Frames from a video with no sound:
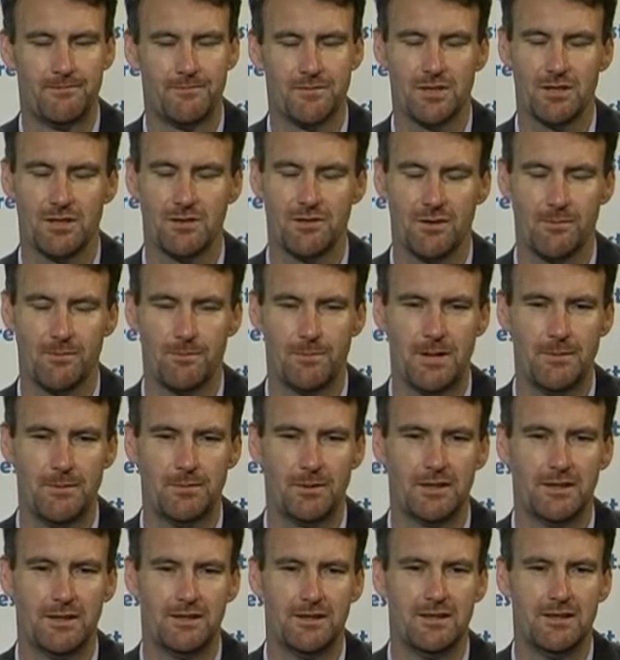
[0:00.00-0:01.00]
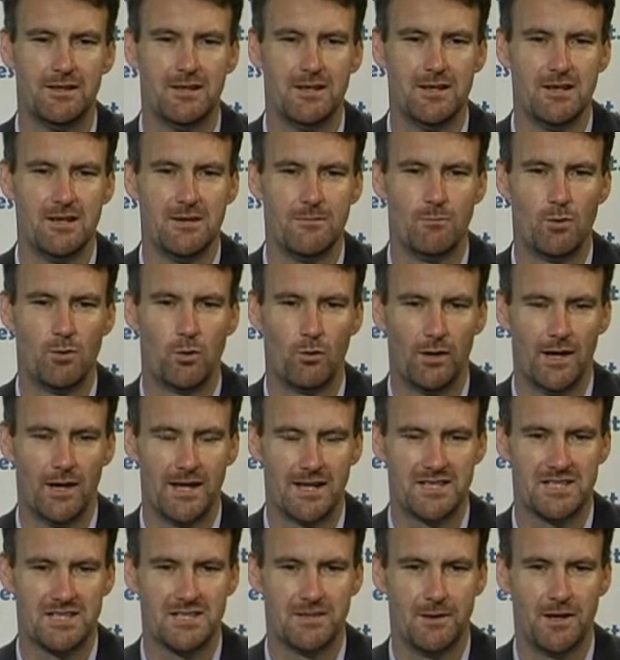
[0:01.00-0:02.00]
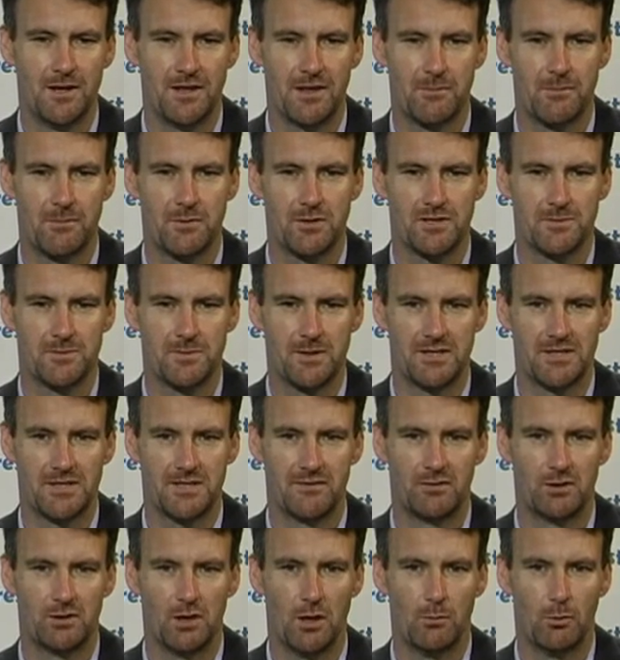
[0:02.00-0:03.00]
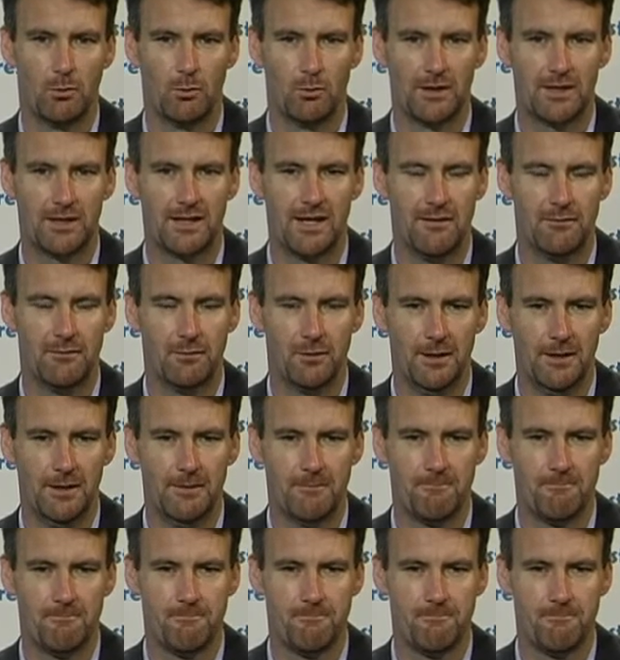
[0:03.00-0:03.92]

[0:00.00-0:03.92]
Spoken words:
so that people are more relaxed about the prospects of global recovery.